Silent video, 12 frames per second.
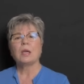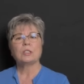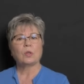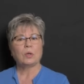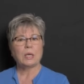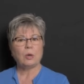
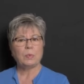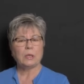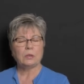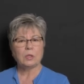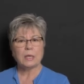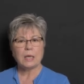So he'll be
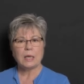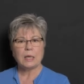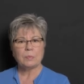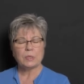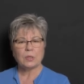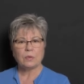looking and
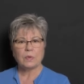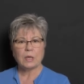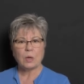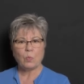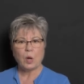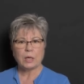
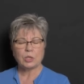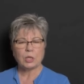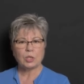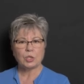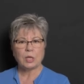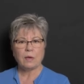observing and
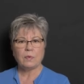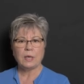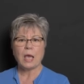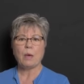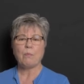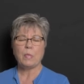watching
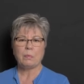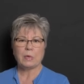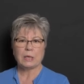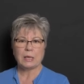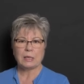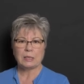Chevy and
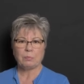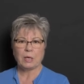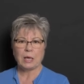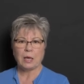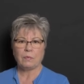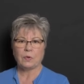mimicking his
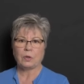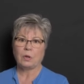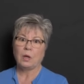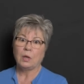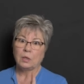behavior.